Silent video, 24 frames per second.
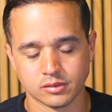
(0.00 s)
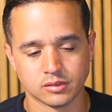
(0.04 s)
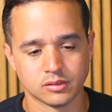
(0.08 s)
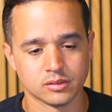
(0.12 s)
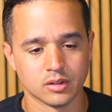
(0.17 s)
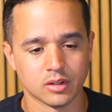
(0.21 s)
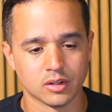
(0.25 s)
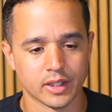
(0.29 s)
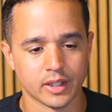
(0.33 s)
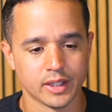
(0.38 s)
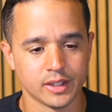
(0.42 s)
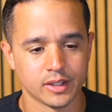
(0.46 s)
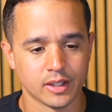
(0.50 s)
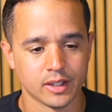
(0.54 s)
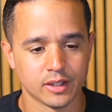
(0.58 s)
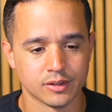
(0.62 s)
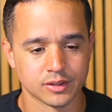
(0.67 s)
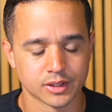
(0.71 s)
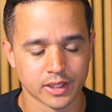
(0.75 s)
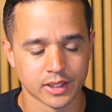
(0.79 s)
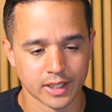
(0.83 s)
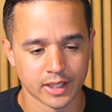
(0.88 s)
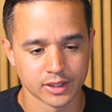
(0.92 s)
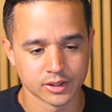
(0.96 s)
All right, now
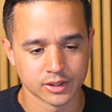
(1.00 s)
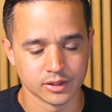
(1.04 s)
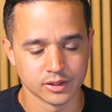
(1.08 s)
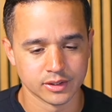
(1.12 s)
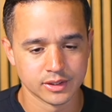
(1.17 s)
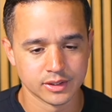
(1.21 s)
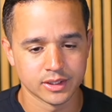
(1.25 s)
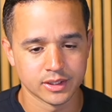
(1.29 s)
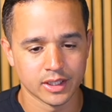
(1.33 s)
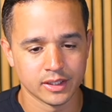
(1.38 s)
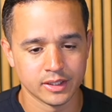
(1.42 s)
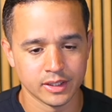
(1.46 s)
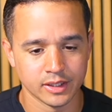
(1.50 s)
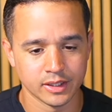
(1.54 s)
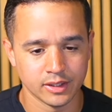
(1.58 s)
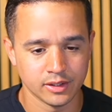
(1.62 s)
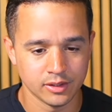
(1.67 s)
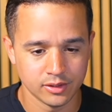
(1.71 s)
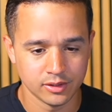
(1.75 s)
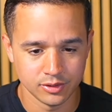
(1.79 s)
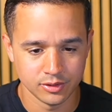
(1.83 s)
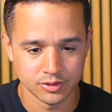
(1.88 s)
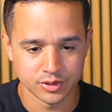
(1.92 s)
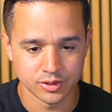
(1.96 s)
it's actually
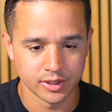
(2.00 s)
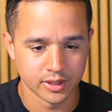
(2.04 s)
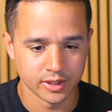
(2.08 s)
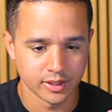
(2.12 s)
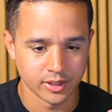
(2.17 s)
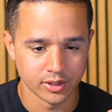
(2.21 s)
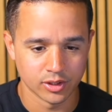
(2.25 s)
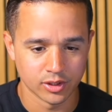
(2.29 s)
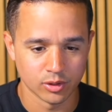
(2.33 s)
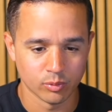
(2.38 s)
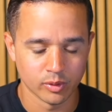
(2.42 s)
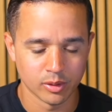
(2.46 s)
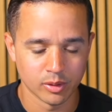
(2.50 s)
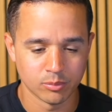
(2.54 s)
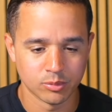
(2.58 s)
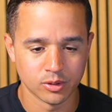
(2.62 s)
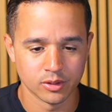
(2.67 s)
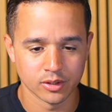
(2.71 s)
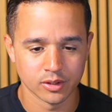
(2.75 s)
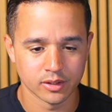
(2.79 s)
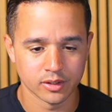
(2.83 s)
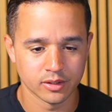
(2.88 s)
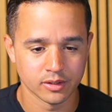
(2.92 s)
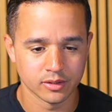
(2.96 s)
sending. You see it hit the
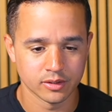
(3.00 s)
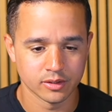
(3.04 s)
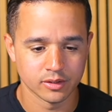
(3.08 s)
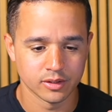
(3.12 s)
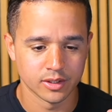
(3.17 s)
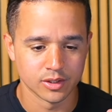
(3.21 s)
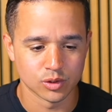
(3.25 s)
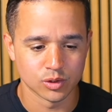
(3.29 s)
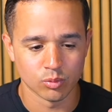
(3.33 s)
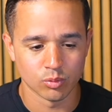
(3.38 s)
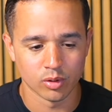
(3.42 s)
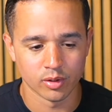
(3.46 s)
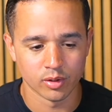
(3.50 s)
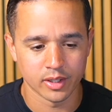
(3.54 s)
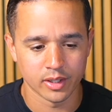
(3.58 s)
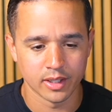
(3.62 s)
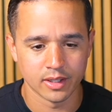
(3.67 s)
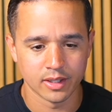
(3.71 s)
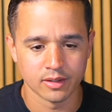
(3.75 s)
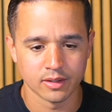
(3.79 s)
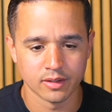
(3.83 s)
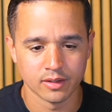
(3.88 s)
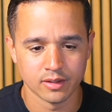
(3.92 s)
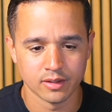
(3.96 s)
webhook. It's working.